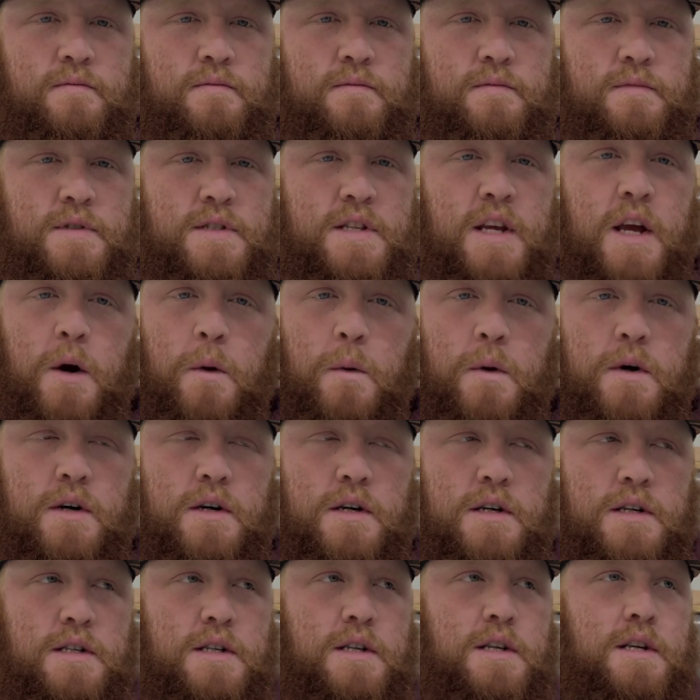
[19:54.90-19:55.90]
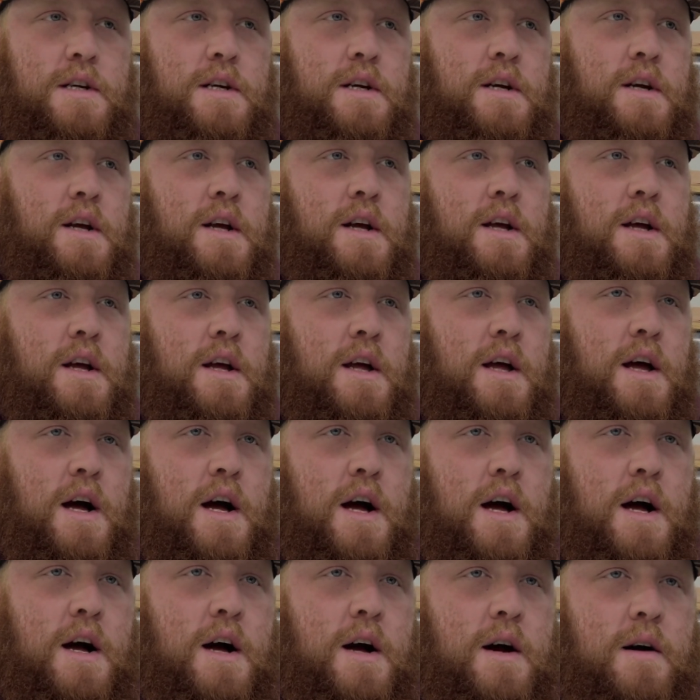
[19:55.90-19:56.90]
single wheel.
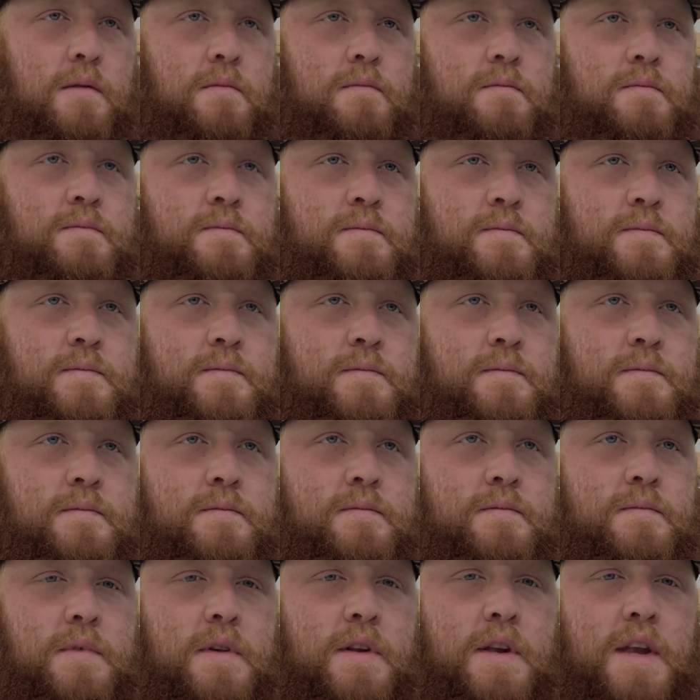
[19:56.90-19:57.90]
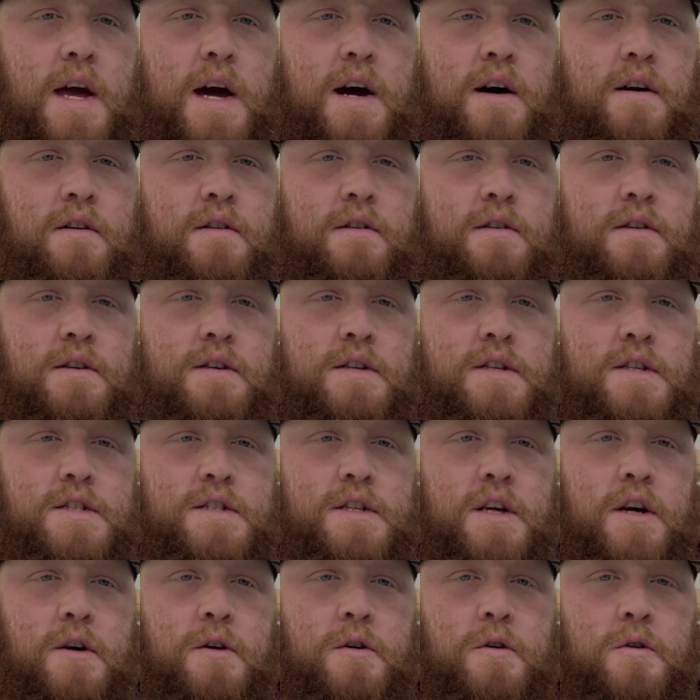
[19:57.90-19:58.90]
And yeah,
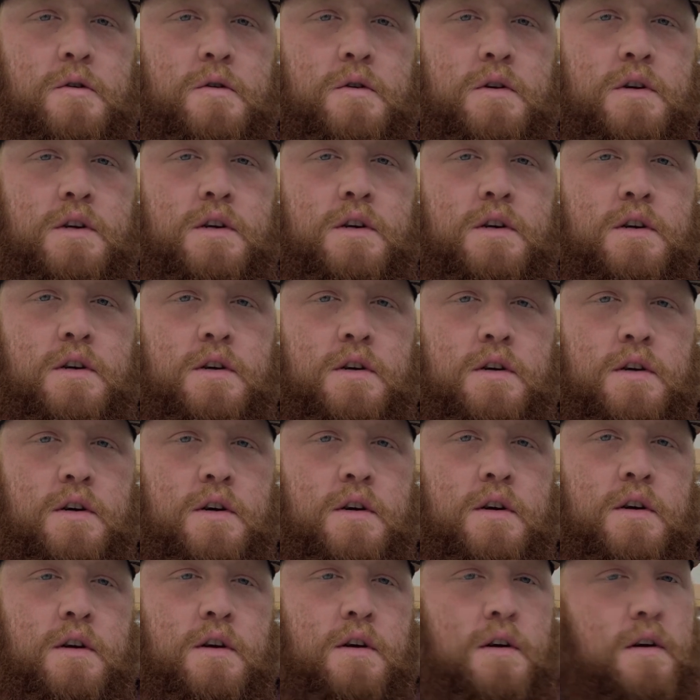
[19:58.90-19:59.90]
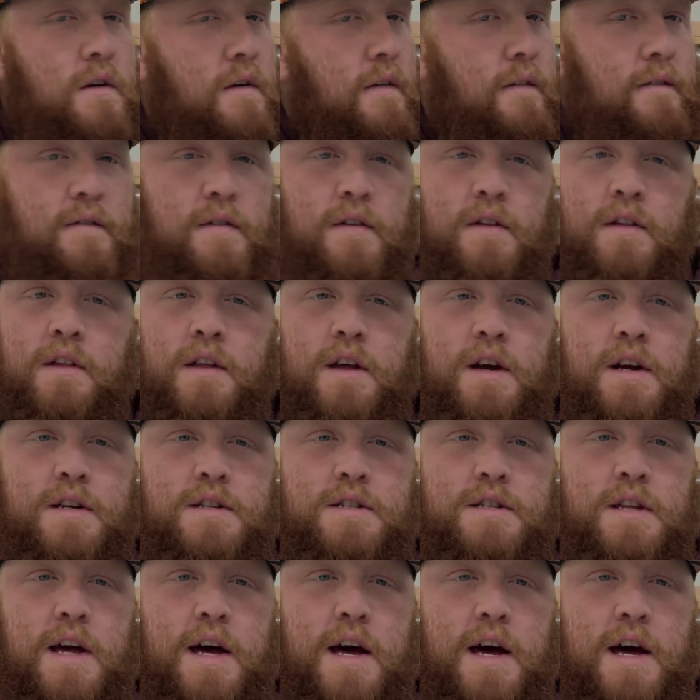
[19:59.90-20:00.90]
so
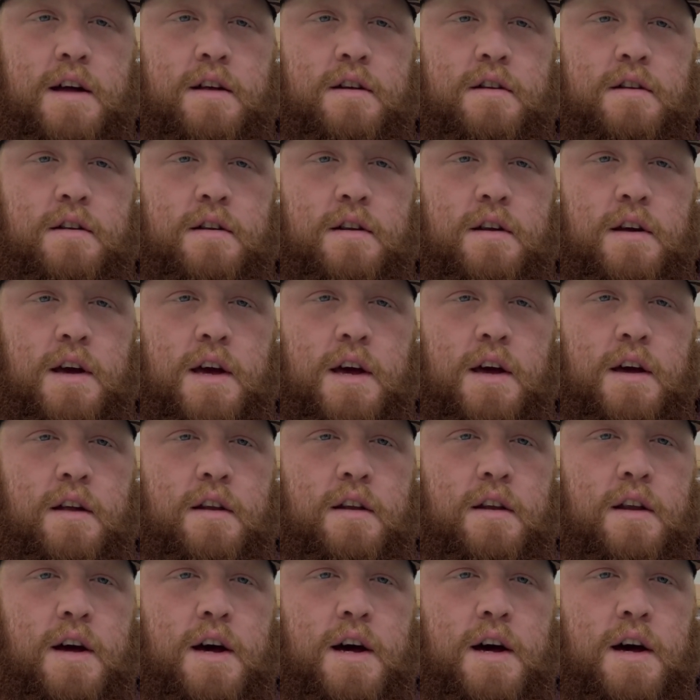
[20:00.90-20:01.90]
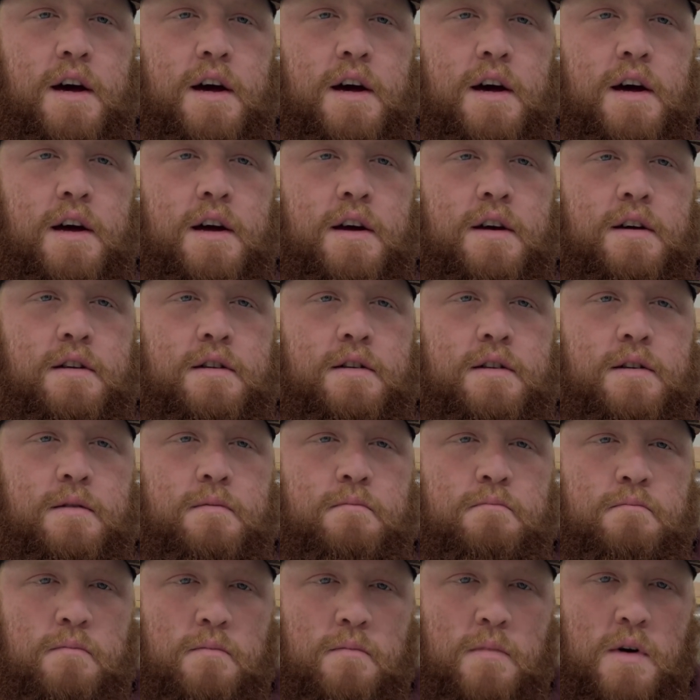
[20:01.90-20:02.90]
there's that. And
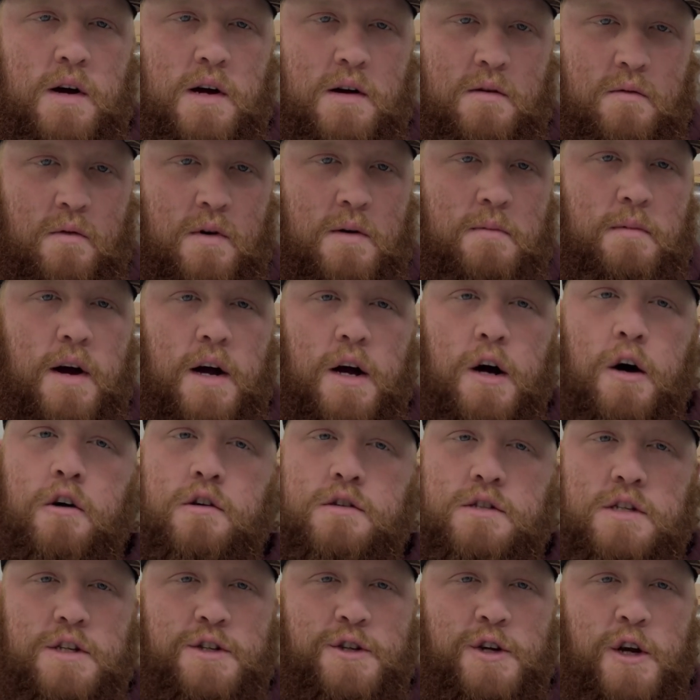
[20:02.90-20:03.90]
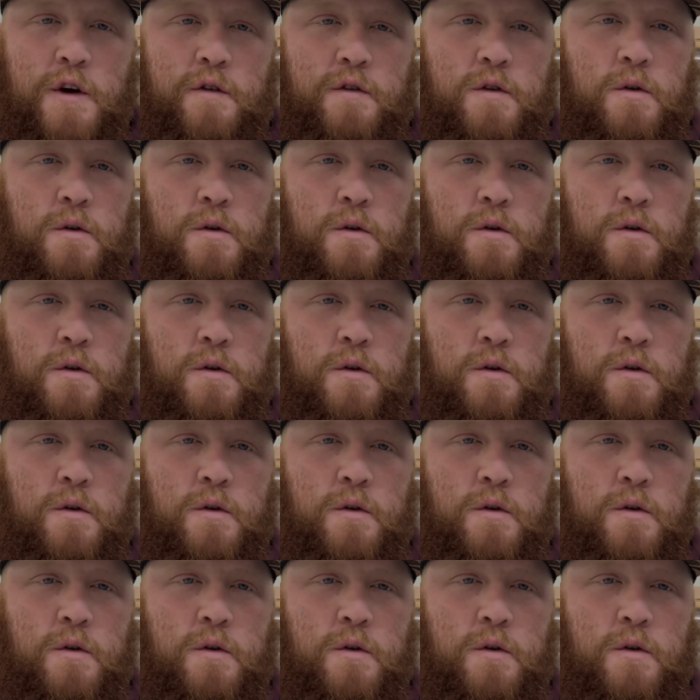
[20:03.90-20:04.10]
one of my goals this year for